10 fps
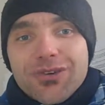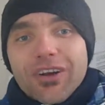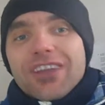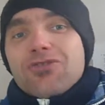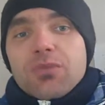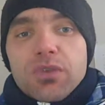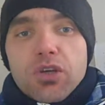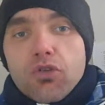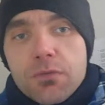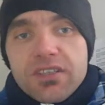It's quite interesting with
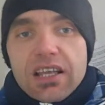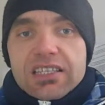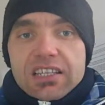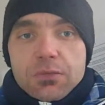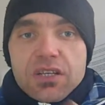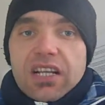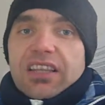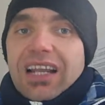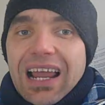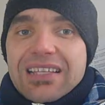the group settings,
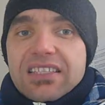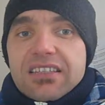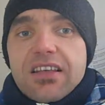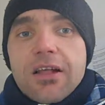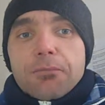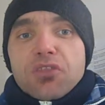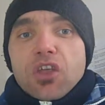particularly the classes,